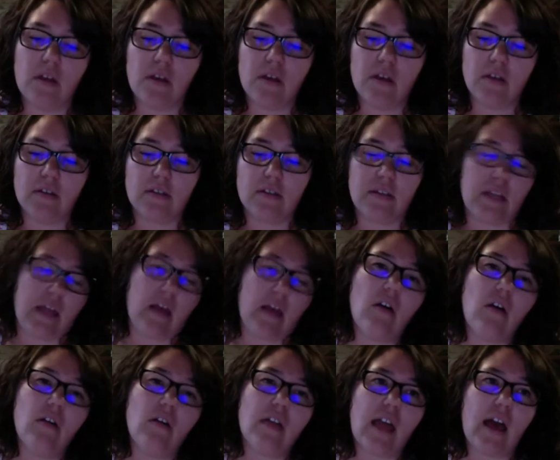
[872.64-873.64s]
to like,
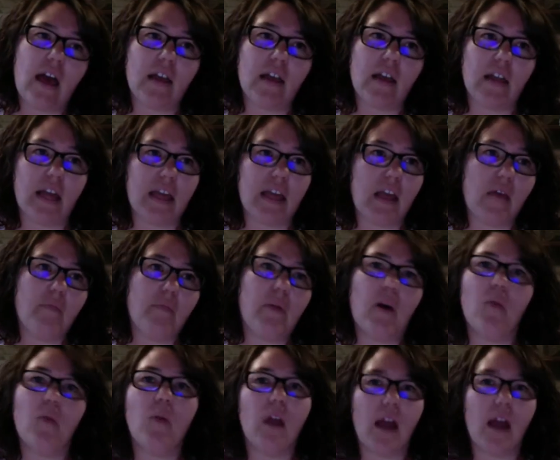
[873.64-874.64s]
oh yeah, I like it,
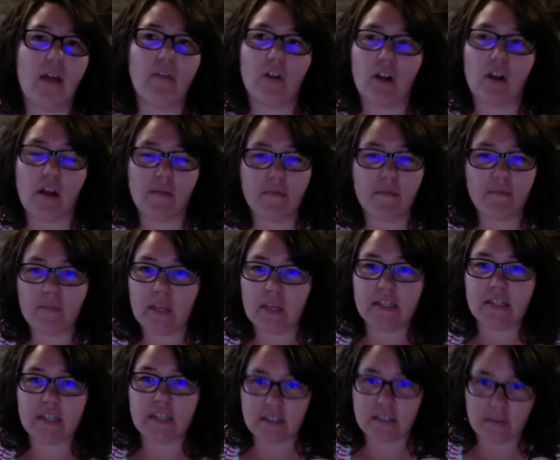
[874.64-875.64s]
but whatever, I'm
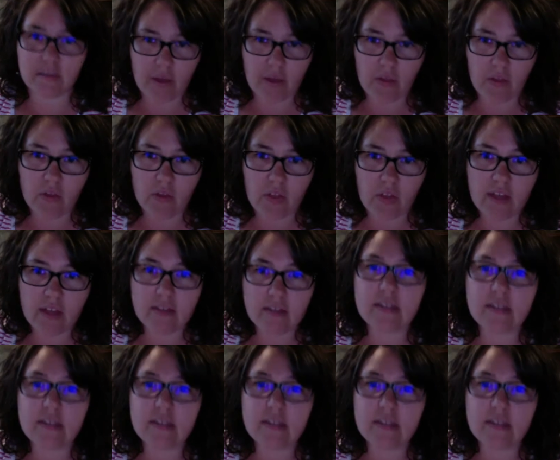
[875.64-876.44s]
into some other things.